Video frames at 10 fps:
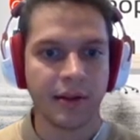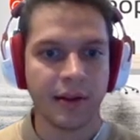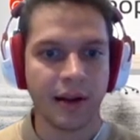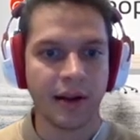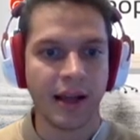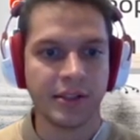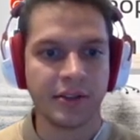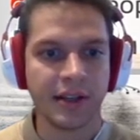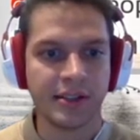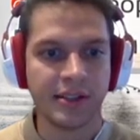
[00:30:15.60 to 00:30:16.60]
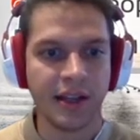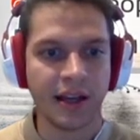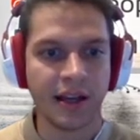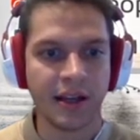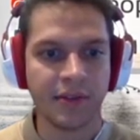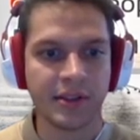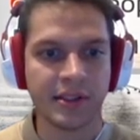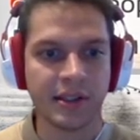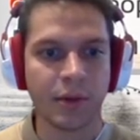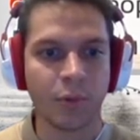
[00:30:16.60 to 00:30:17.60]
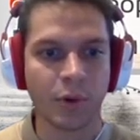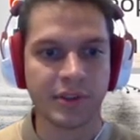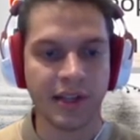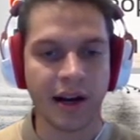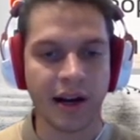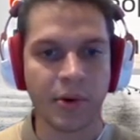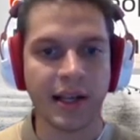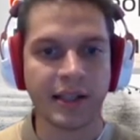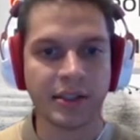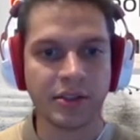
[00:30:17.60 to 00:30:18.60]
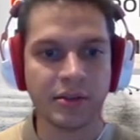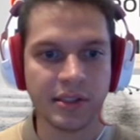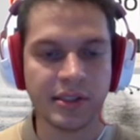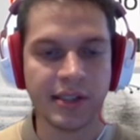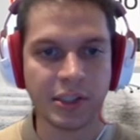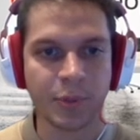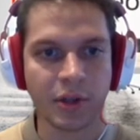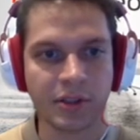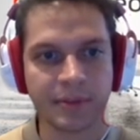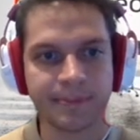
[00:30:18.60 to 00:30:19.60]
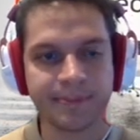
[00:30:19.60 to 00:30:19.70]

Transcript: And as you can see, I can even see the roles that are related to these dashboards.